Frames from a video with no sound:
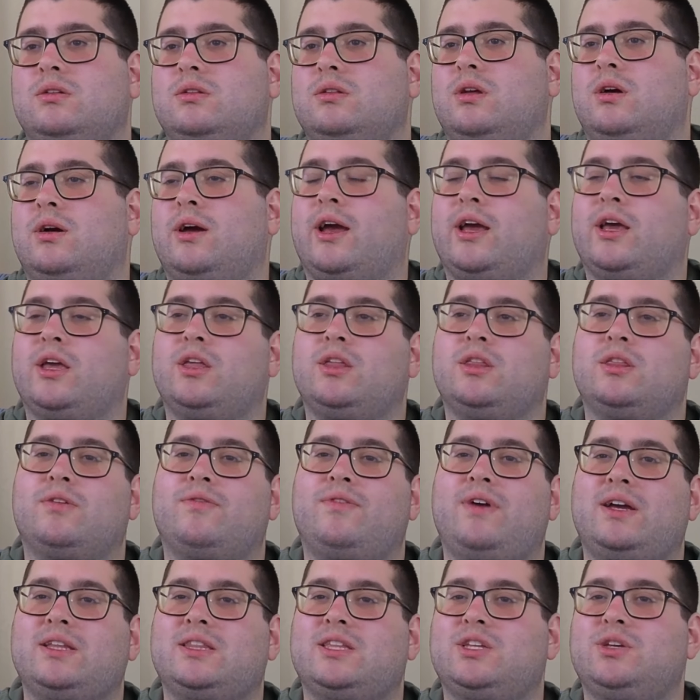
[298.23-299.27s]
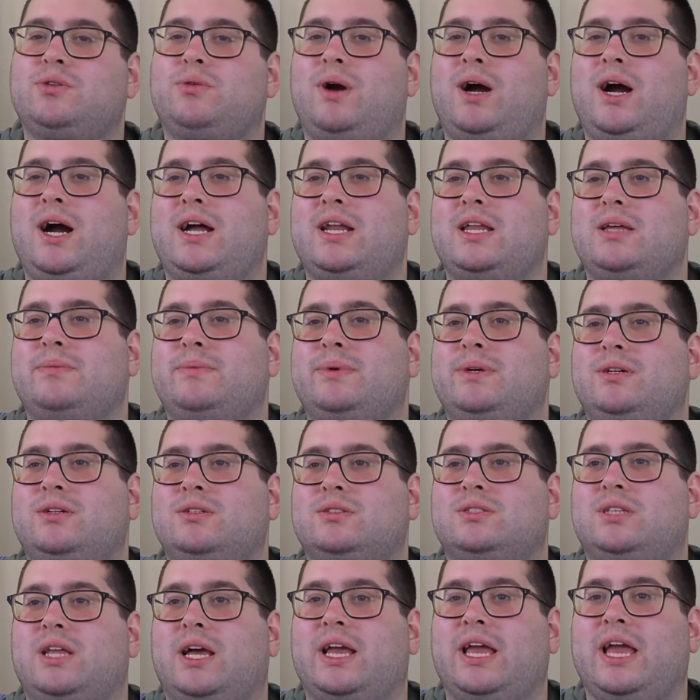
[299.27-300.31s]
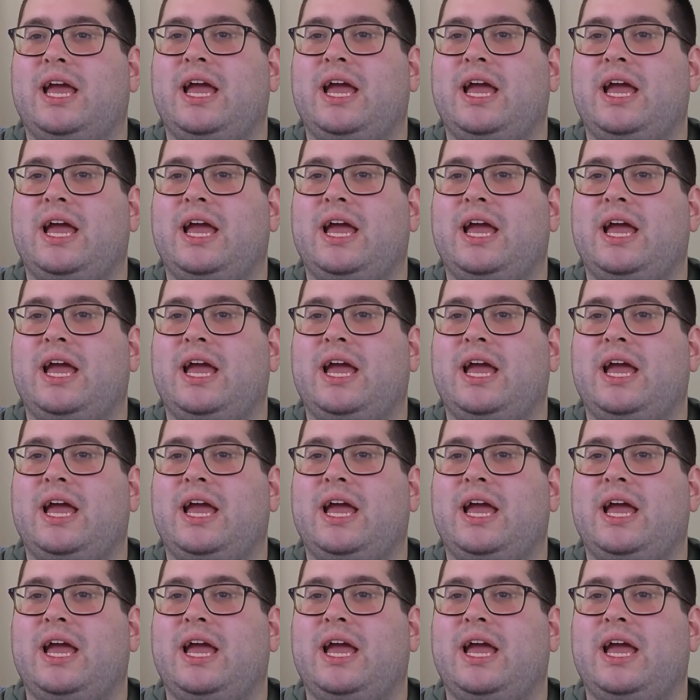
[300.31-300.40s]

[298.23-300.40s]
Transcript: Okay, the fact that you were hiding pills like